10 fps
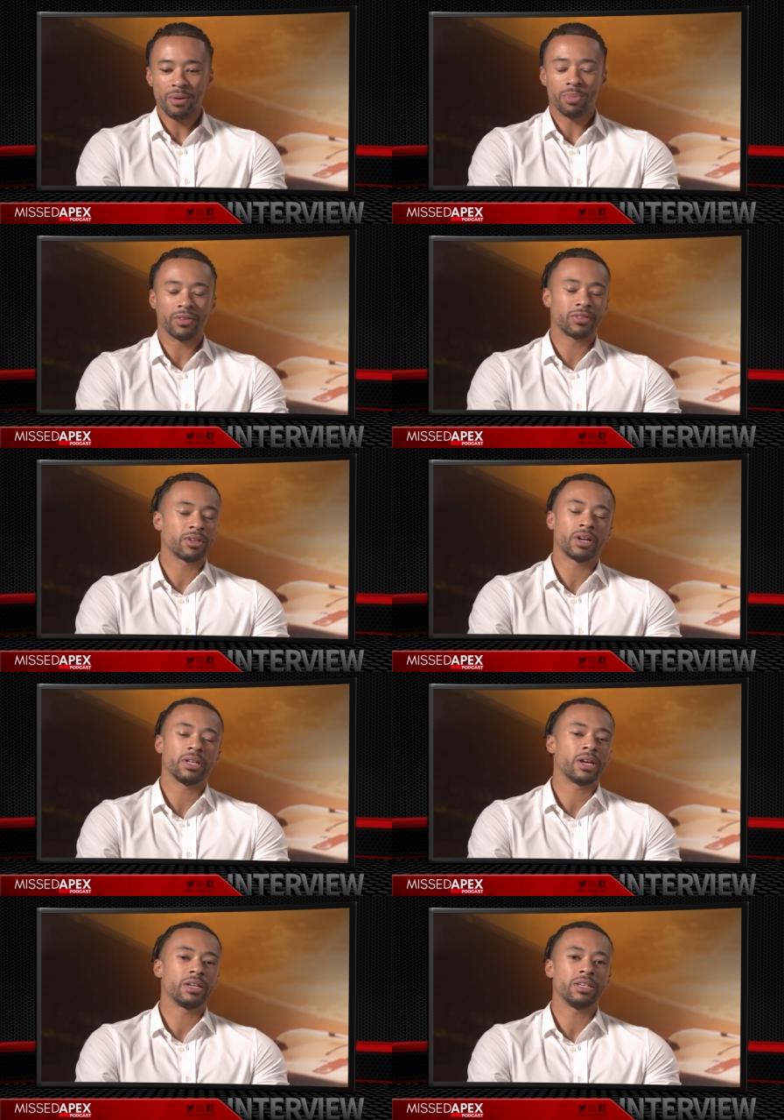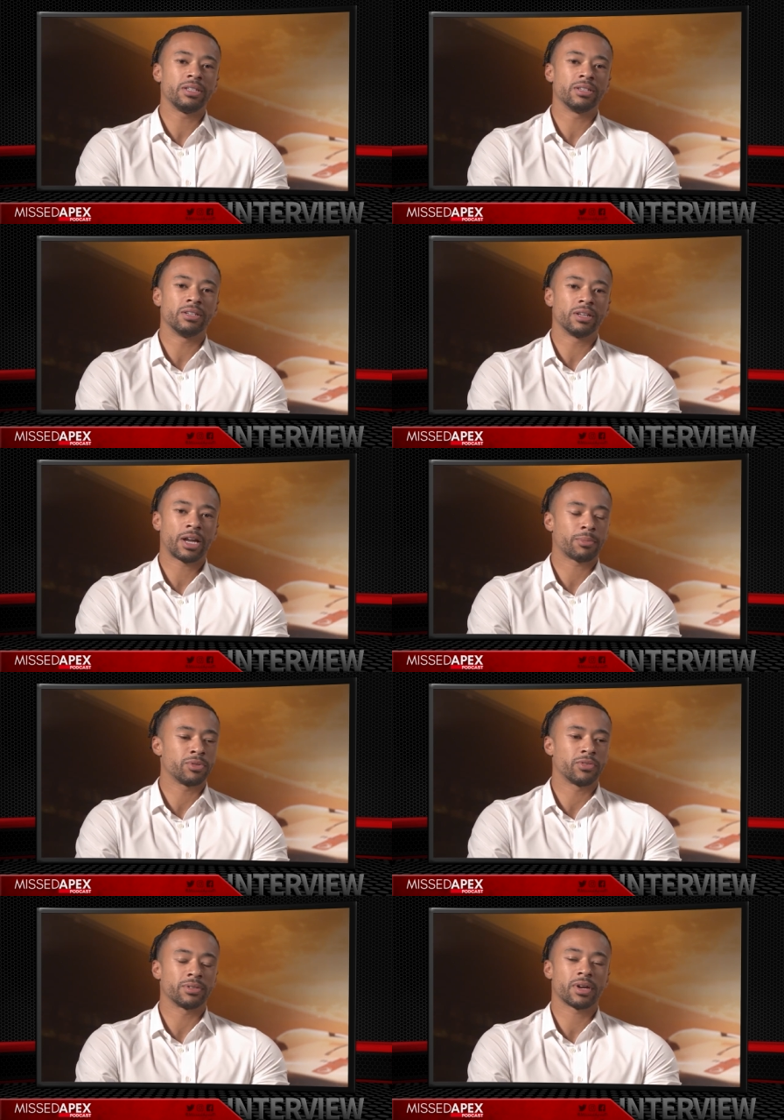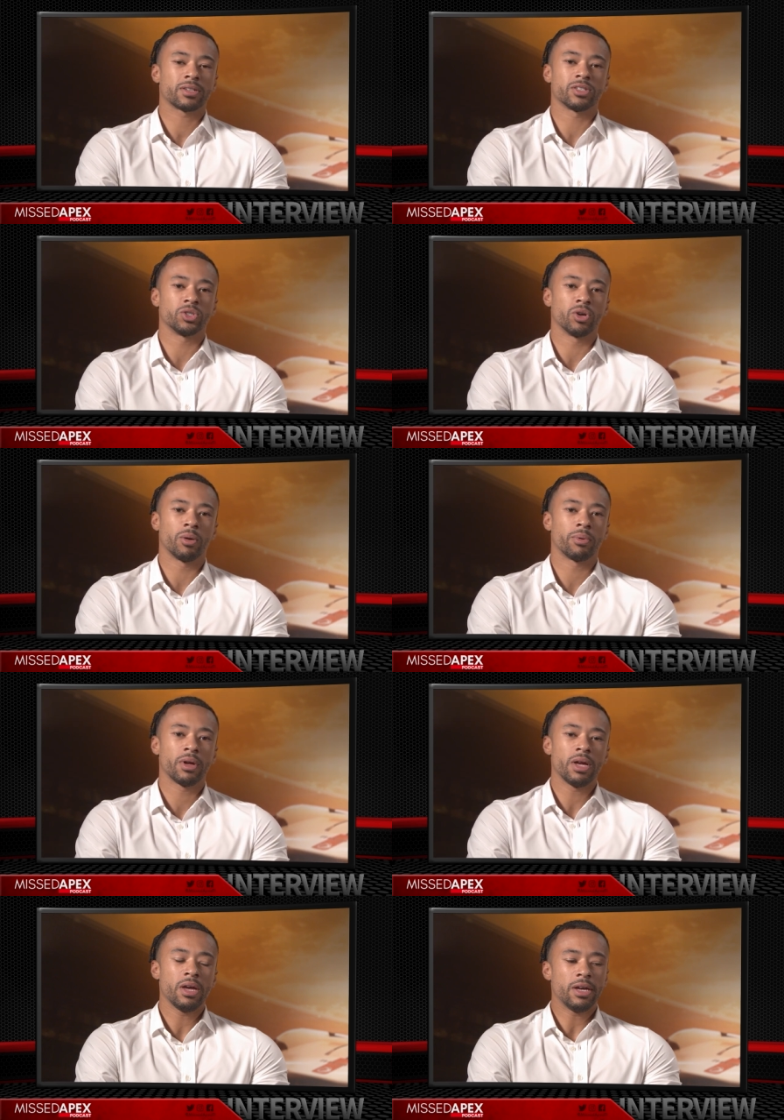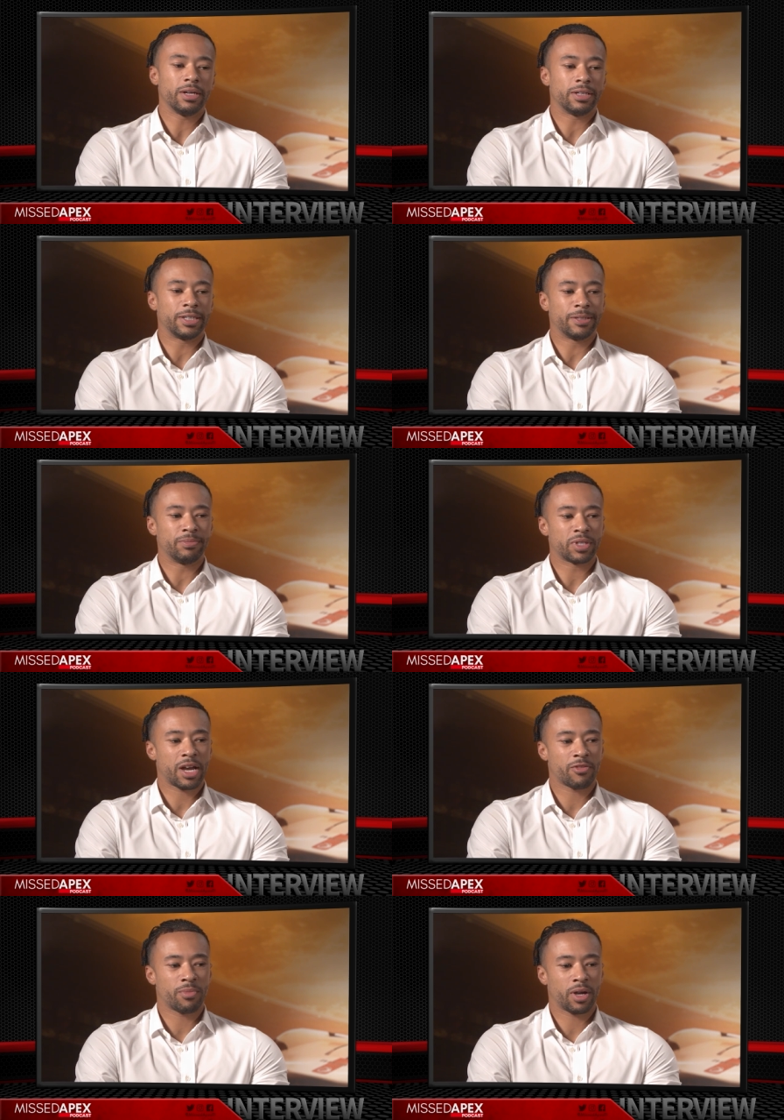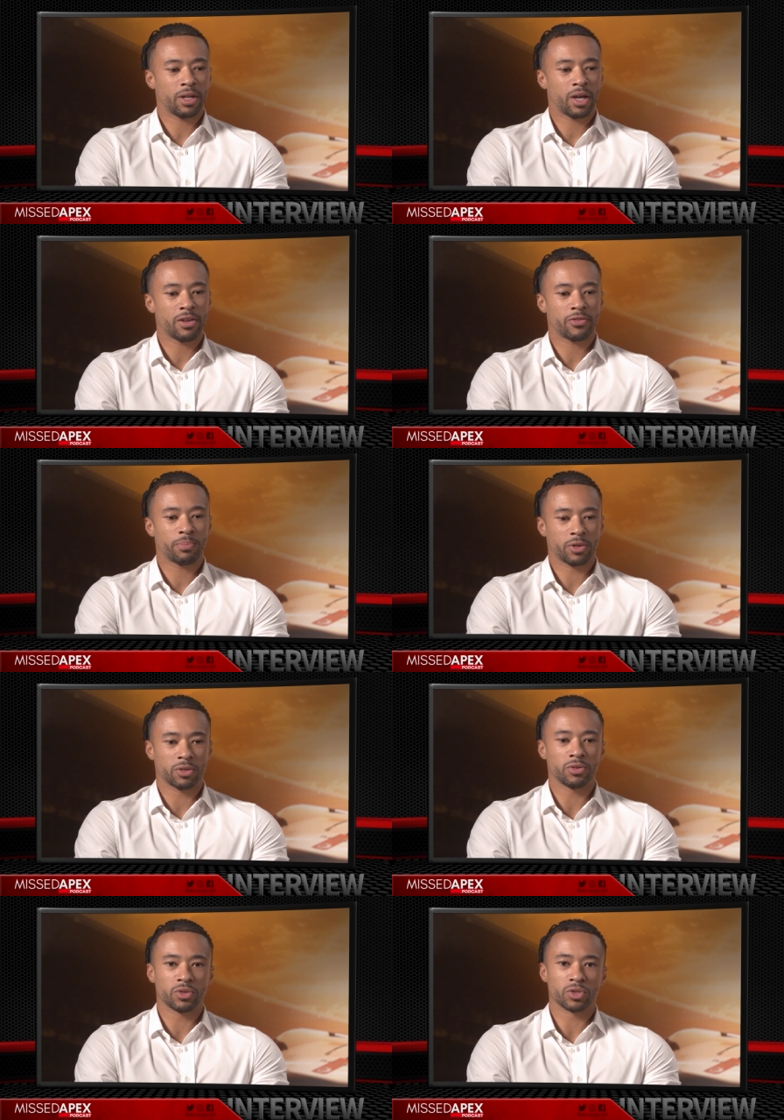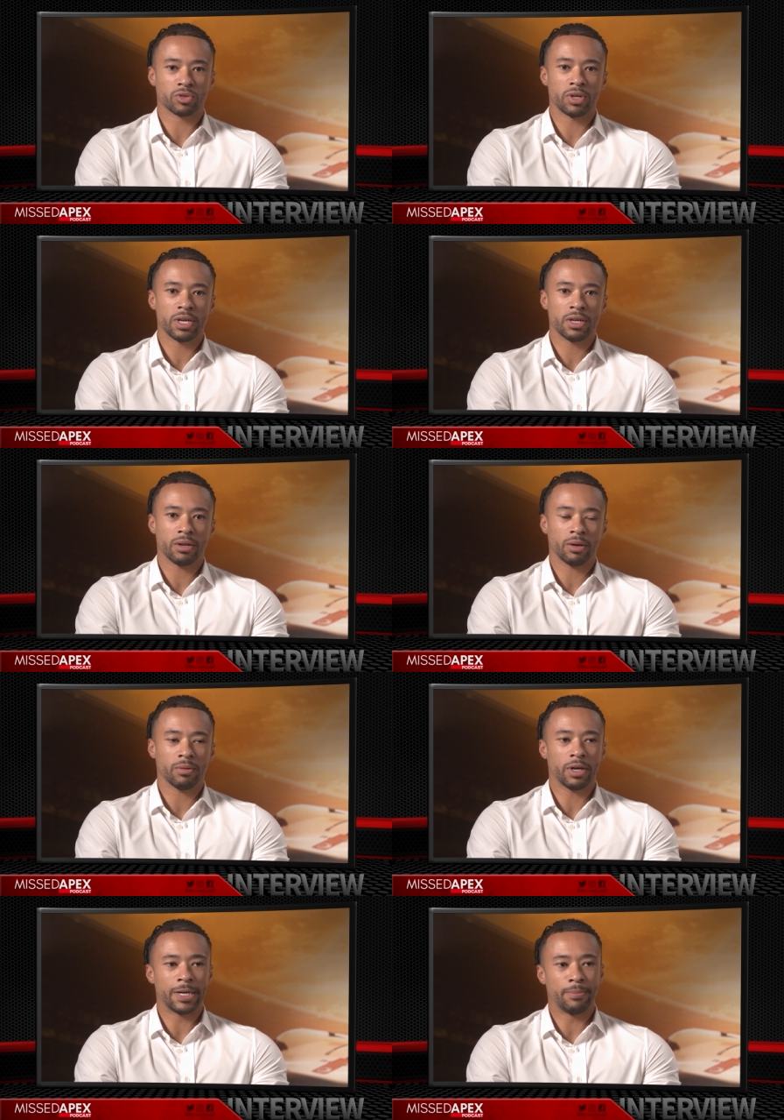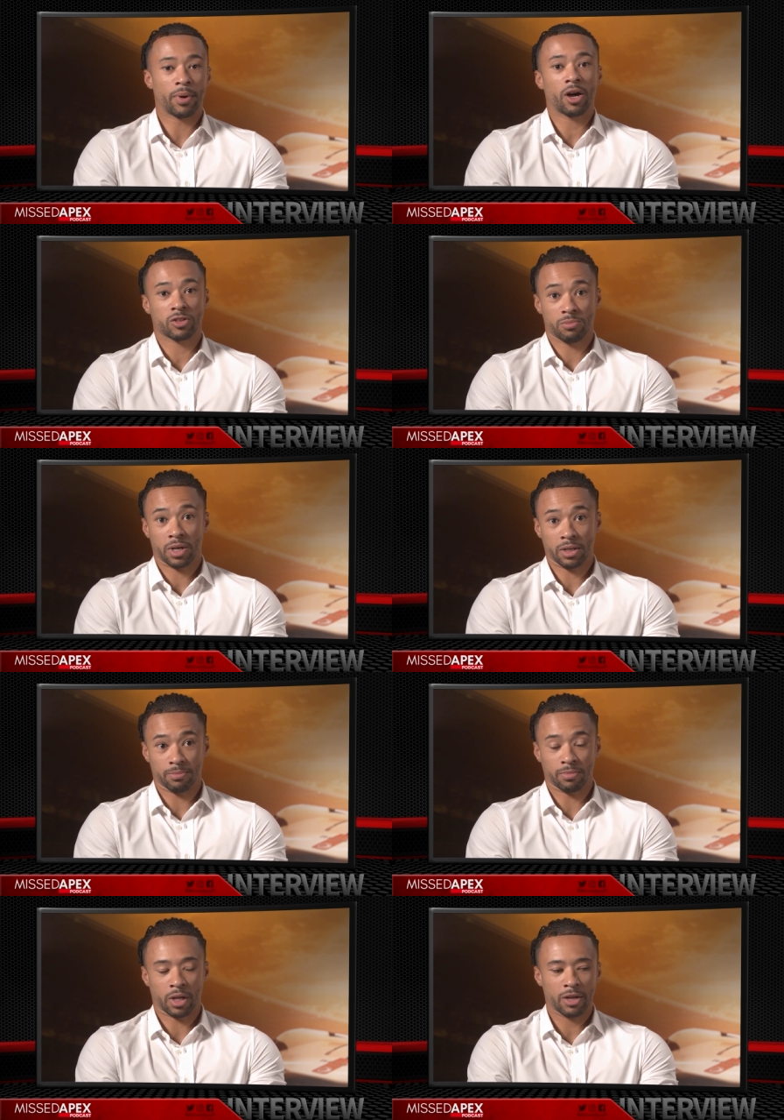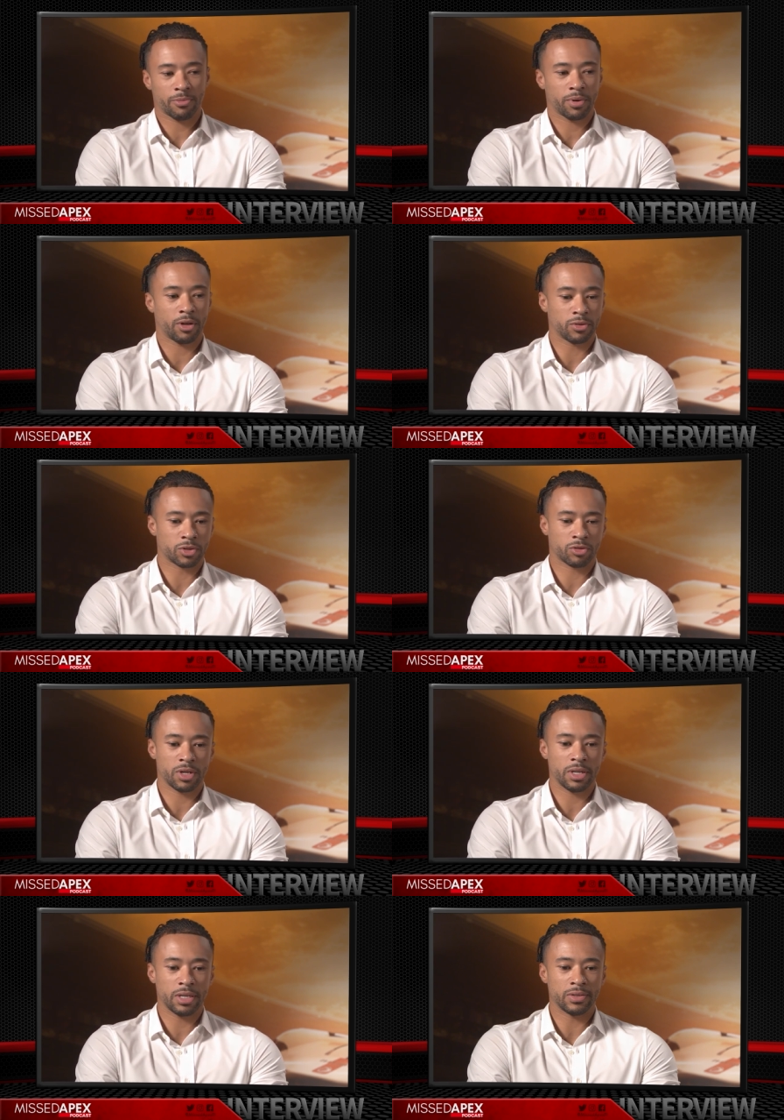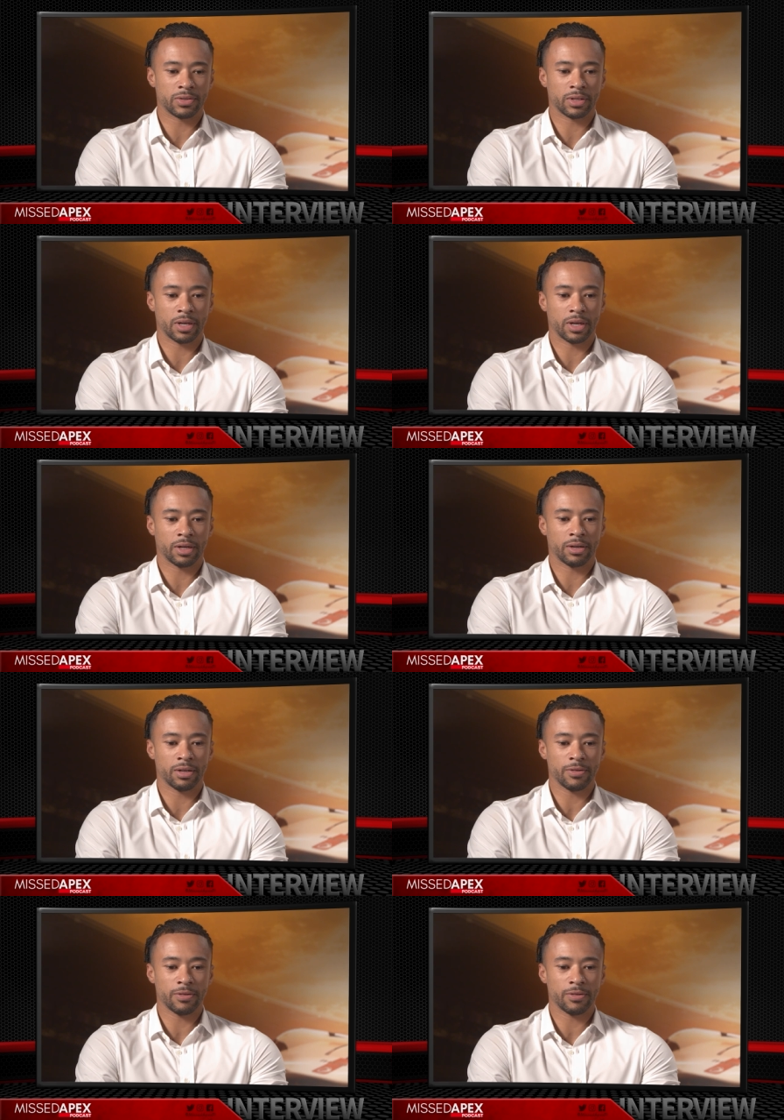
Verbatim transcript: But uh, yeah, he did an absolutely fantastic job um, to have my life put onto screen, um, part of my life put onto screen is uh,